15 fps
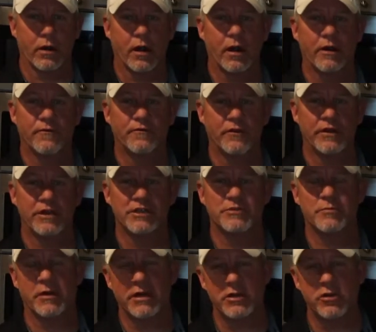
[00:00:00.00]
a lot of fish,
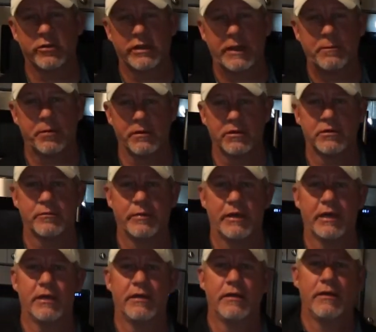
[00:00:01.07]
but I do keep a little
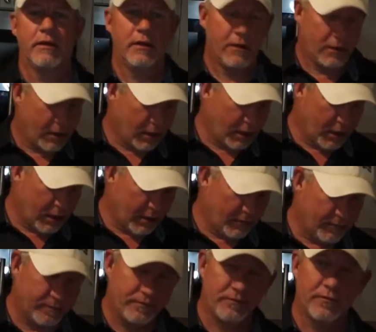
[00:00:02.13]
bit,
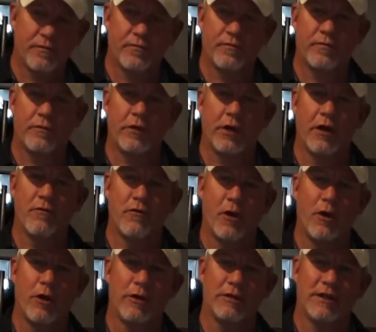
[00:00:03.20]
for
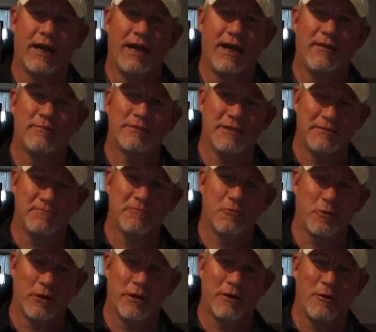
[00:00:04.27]
hard times,
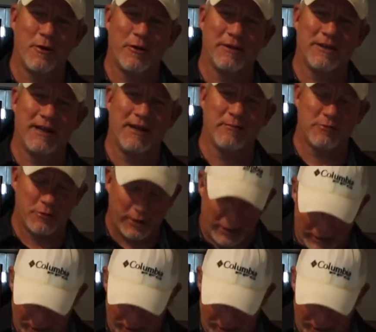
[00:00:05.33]
and we're in hard times right